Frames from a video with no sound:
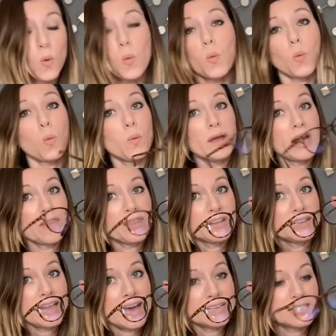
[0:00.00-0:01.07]
We got the
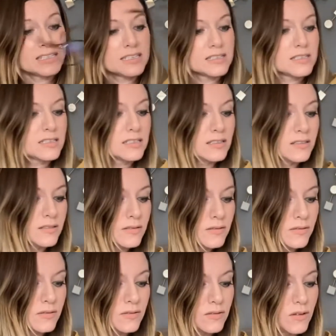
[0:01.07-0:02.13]
glasses.
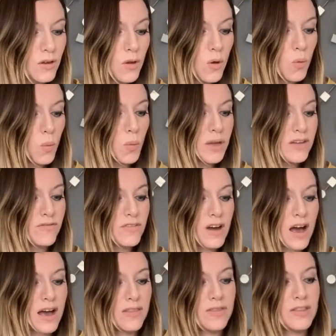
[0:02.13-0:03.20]
We've
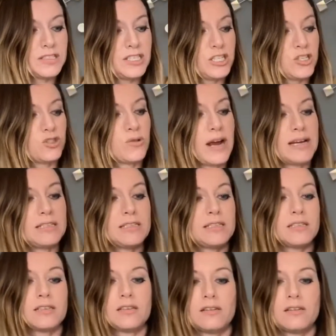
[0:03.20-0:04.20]
got the stress